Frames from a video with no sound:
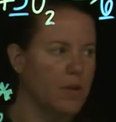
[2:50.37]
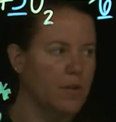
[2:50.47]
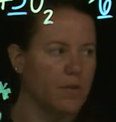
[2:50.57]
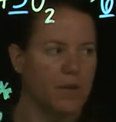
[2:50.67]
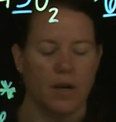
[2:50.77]

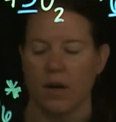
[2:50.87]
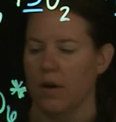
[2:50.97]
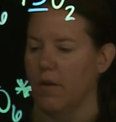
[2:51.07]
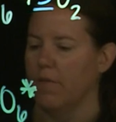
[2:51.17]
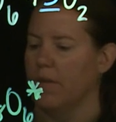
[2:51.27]
yield
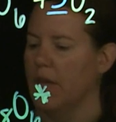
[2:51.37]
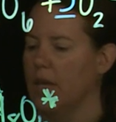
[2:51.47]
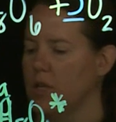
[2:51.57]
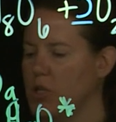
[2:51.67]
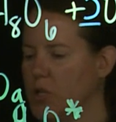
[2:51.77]
of
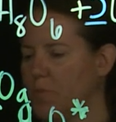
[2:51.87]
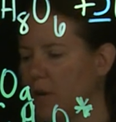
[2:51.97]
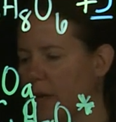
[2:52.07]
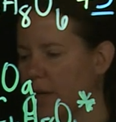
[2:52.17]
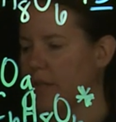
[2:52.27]
each
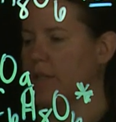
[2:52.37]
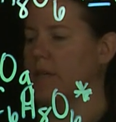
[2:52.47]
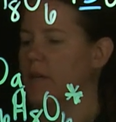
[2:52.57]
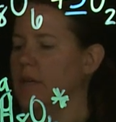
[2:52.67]
product.